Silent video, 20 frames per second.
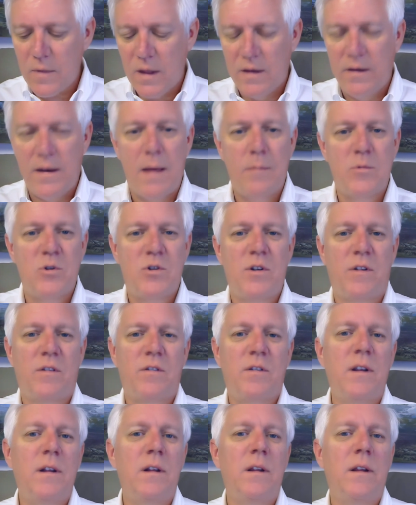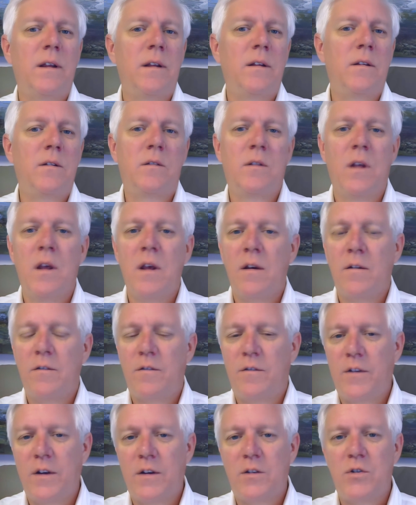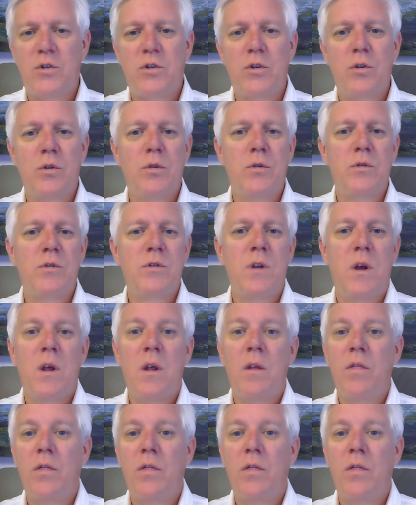damage to ceilings, fixtures,